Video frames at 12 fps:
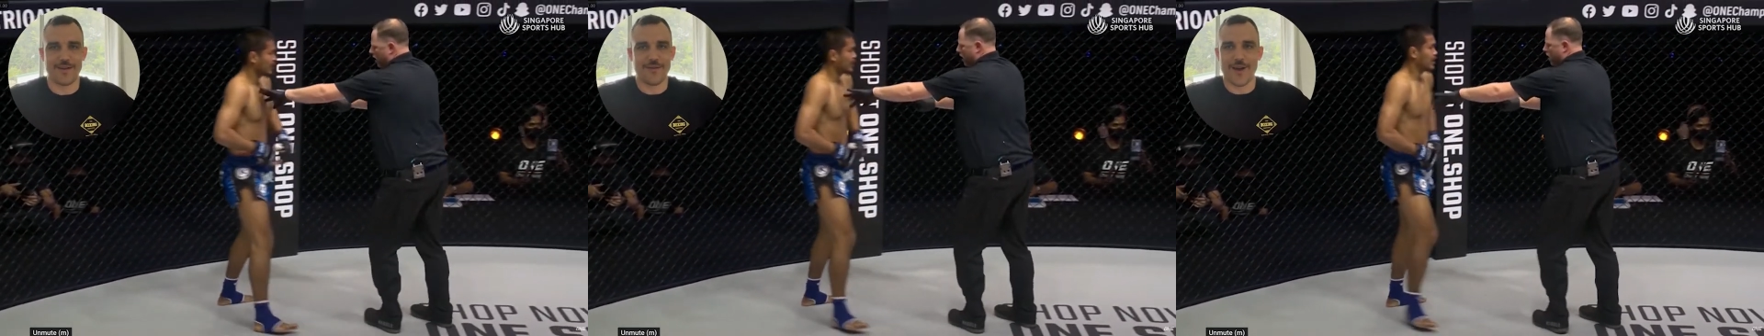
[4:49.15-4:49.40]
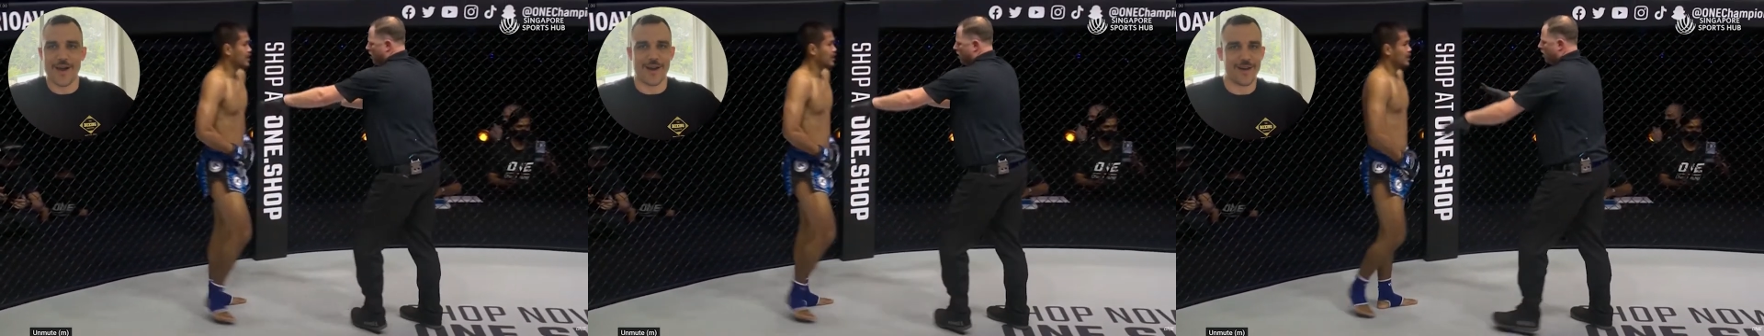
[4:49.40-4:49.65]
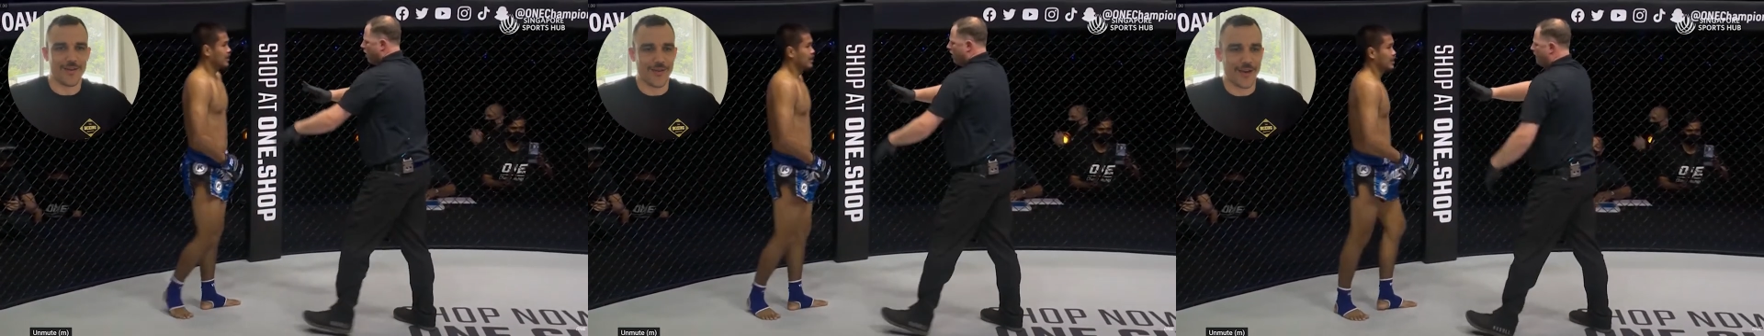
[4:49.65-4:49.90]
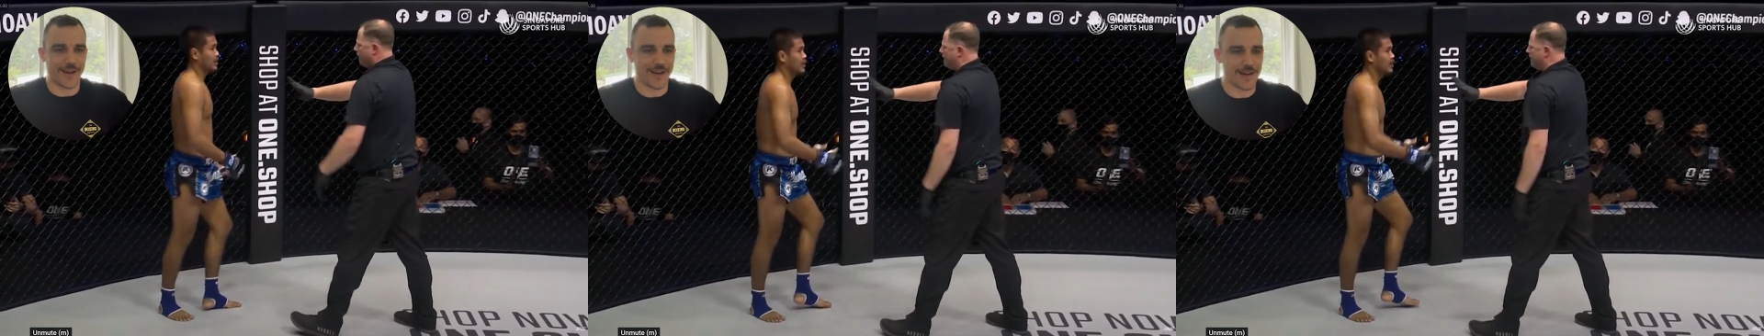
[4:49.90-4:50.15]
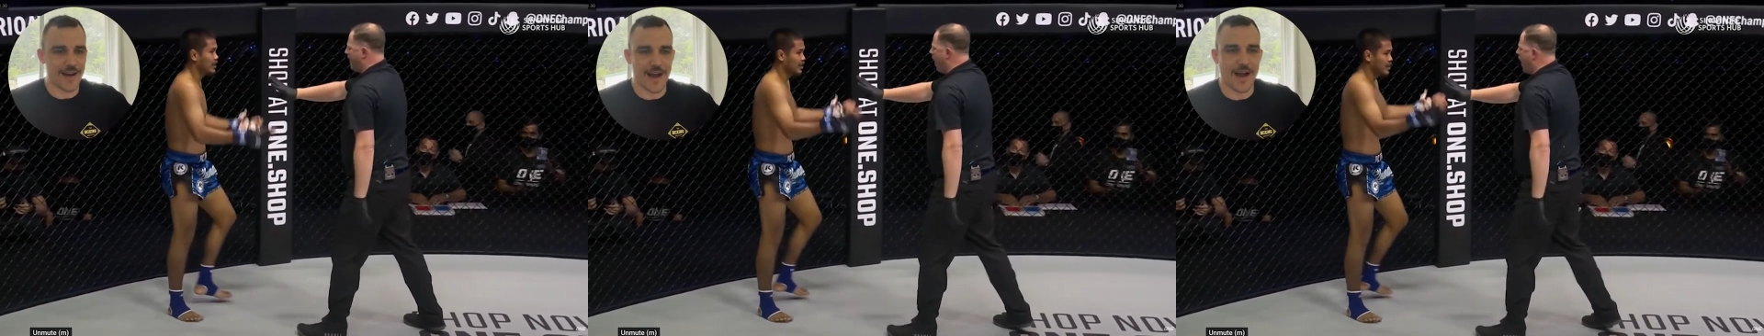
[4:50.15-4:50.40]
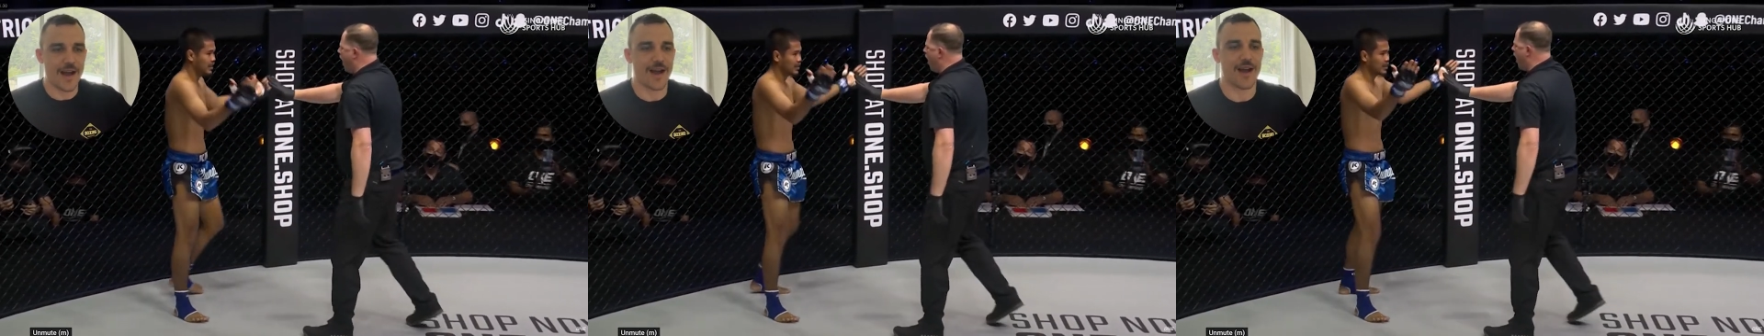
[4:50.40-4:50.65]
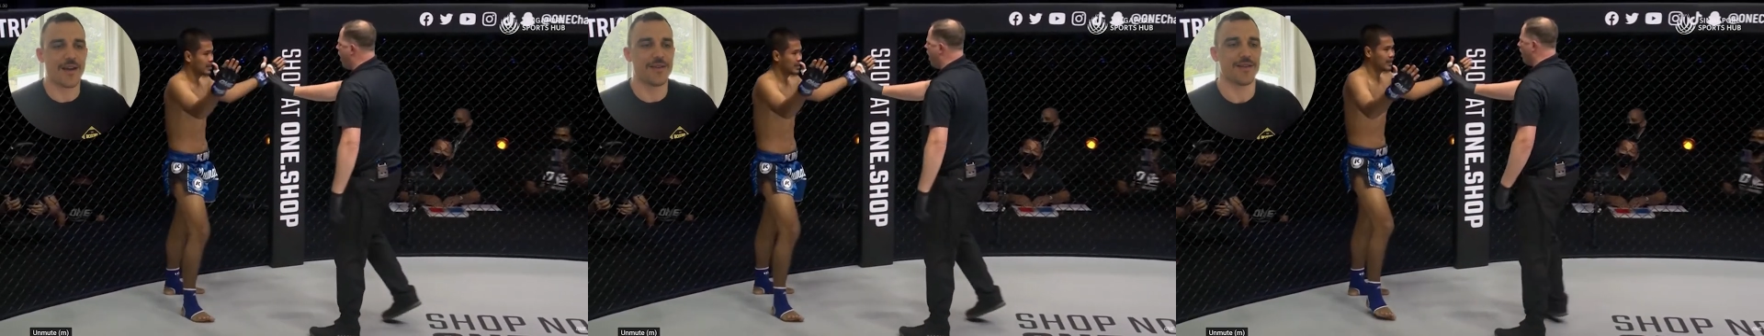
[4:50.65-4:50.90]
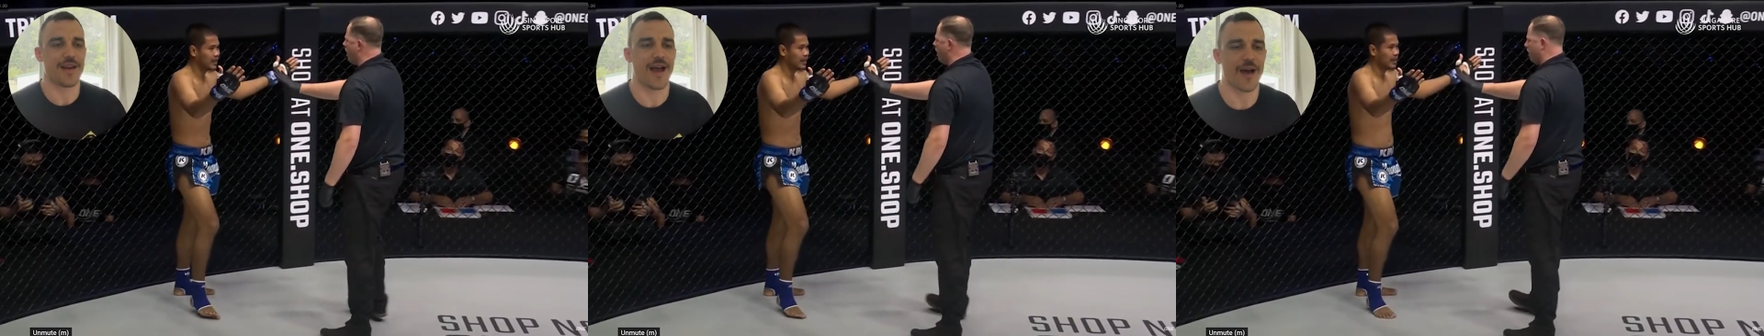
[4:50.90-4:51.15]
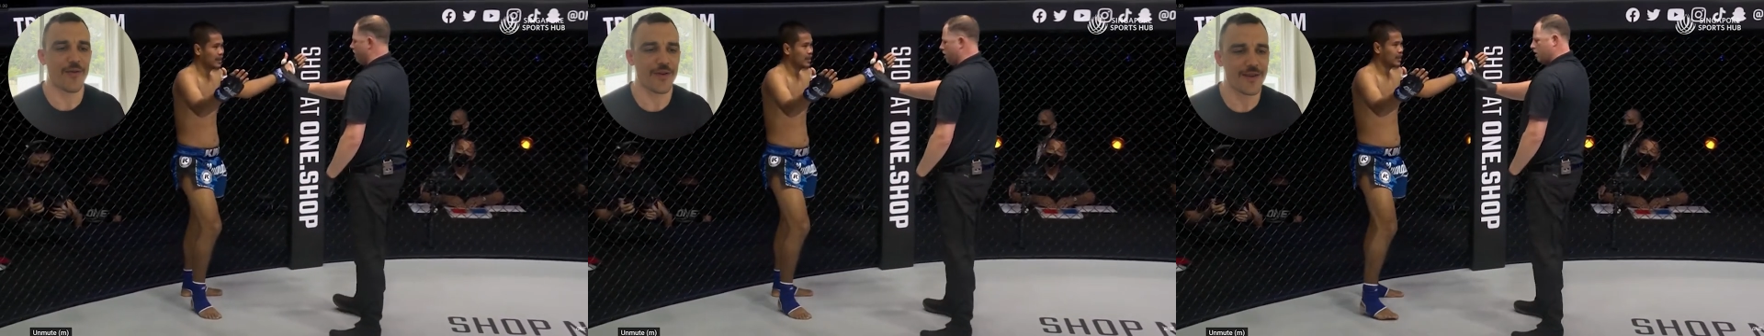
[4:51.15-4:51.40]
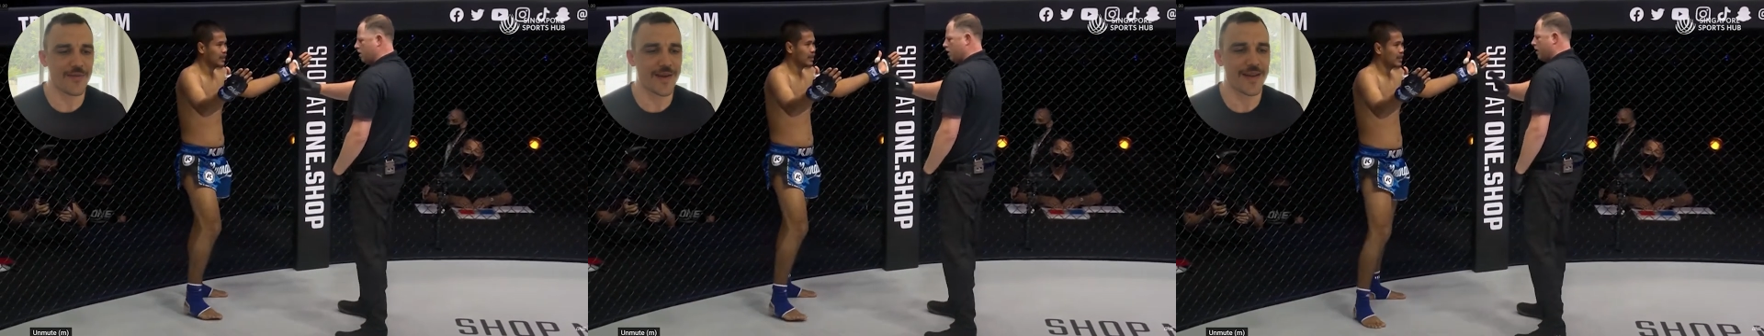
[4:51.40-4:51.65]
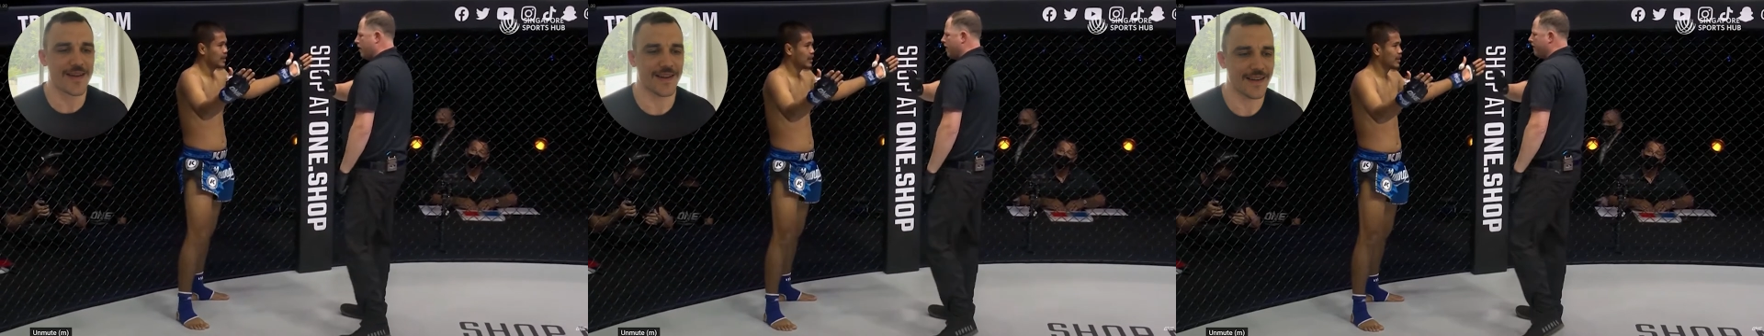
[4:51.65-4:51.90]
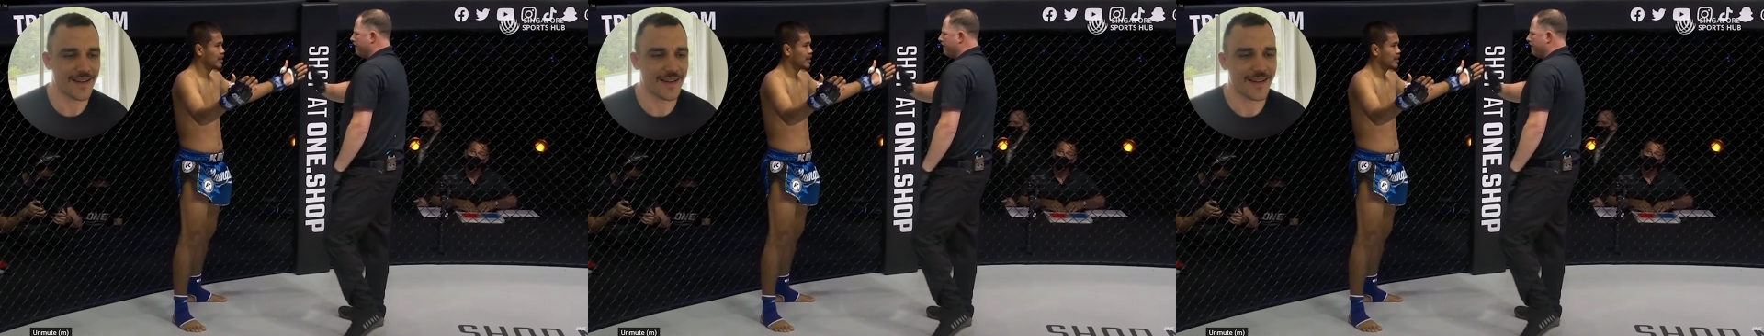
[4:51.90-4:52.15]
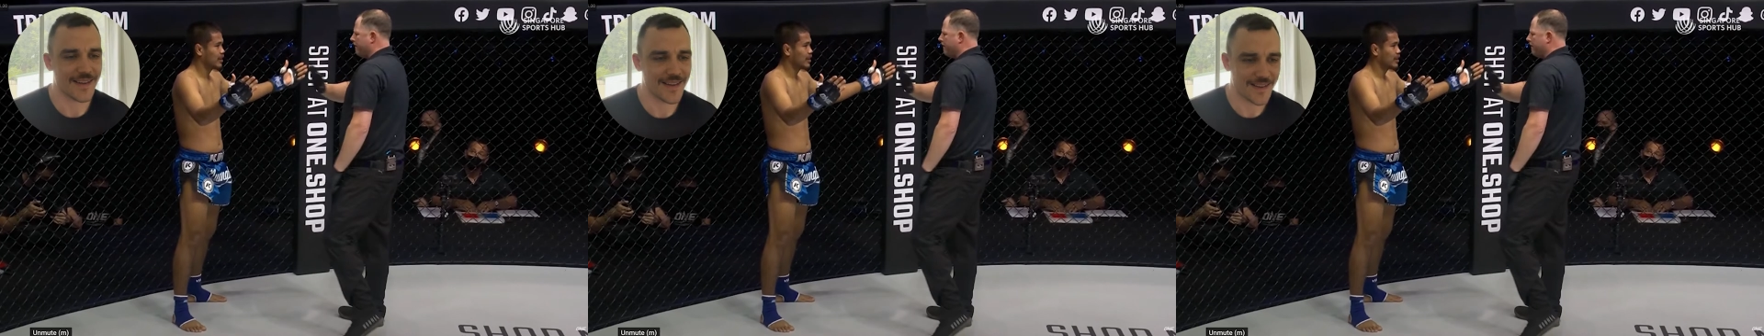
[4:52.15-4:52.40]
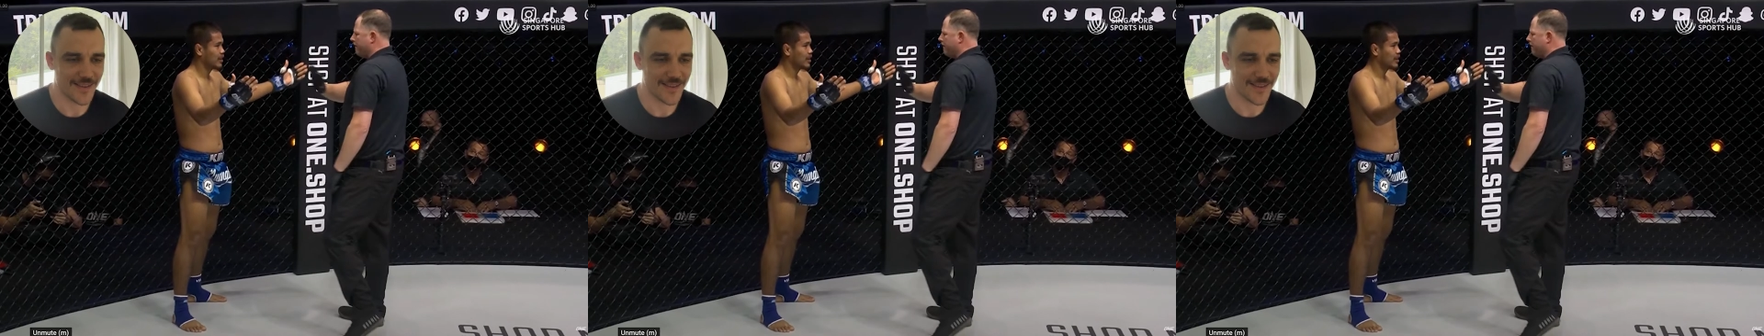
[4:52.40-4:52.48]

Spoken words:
What? Nah, what do you mean?